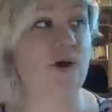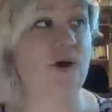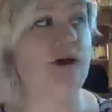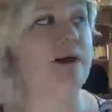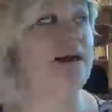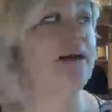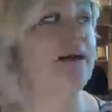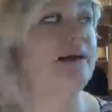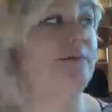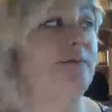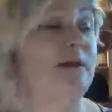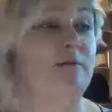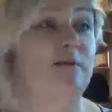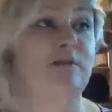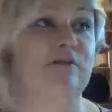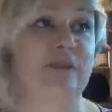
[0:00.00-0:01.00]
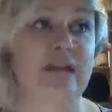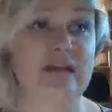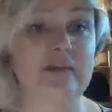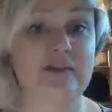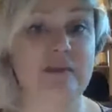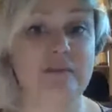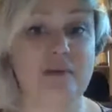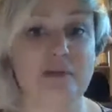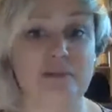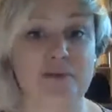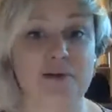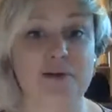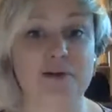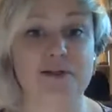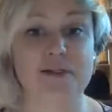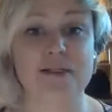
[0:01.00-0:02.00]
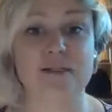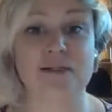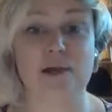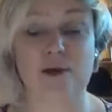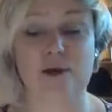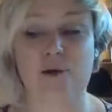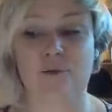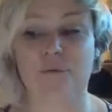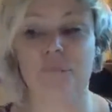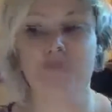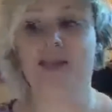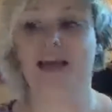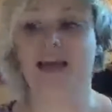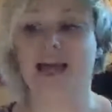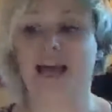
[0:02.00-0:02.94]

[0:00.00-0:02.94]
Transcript: or maybe family members. So